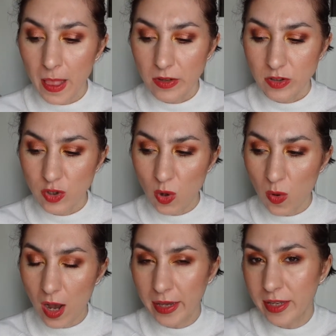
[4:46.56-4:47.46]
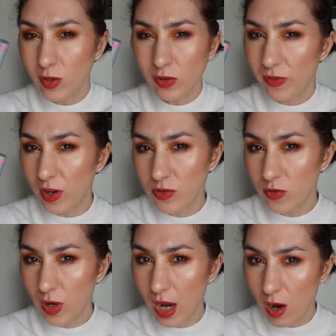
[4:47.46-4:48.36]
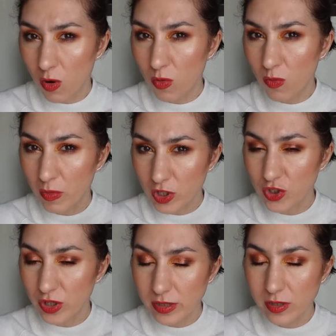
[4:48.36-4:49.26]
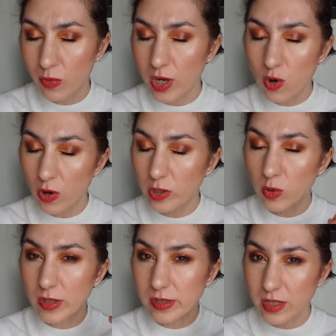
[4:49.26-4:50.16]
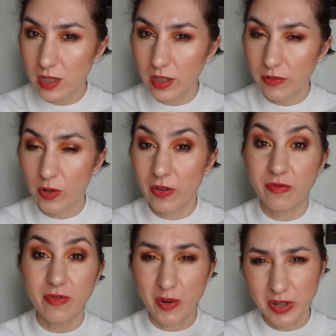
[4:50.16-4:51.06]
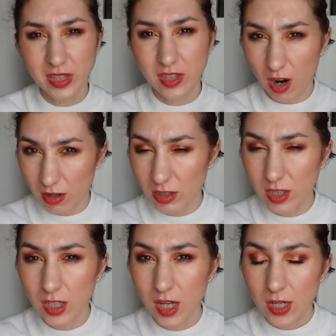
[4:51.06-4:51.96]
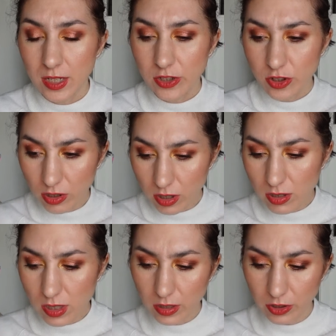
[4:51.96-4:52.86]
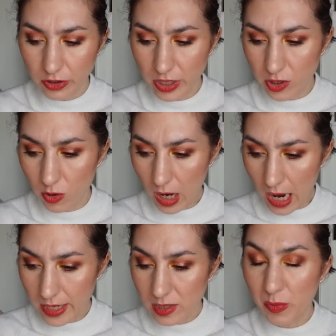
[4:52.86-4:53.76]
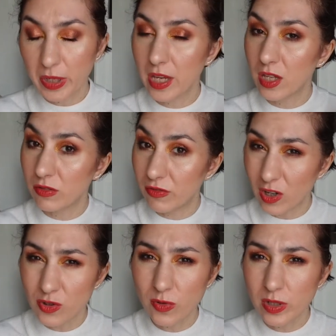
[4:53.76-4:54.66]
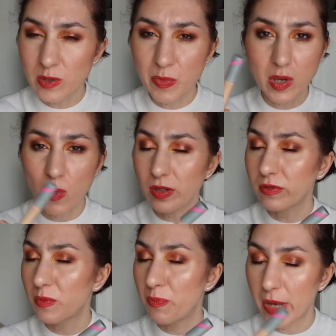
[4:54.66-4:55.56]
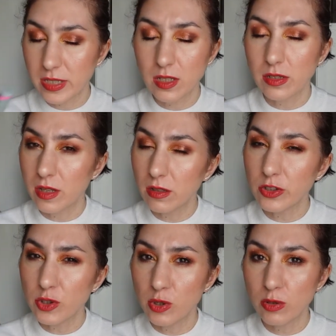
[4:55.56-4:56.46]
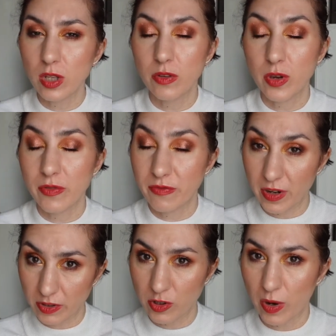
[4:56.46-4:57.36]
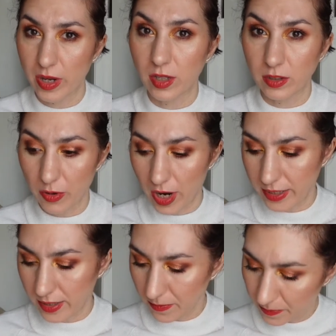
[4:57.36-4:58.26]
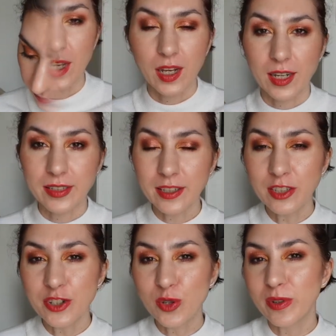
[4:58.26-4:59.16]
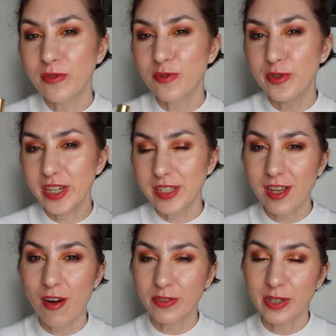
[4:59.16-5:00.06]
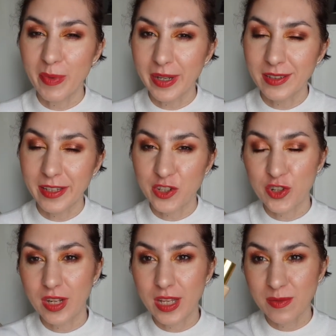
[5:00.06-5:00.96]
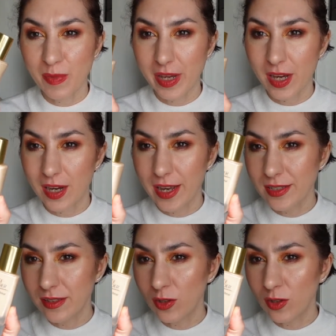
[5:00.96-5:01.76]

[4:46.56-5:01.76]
So I cannot vouch for how much this is really going to conceal if you have very dark circles underneath your eyes but I can vouch for this being one of the best concealers to use if you have very dry under eyes. Another sort of rediscovering my collection is my uh, Estee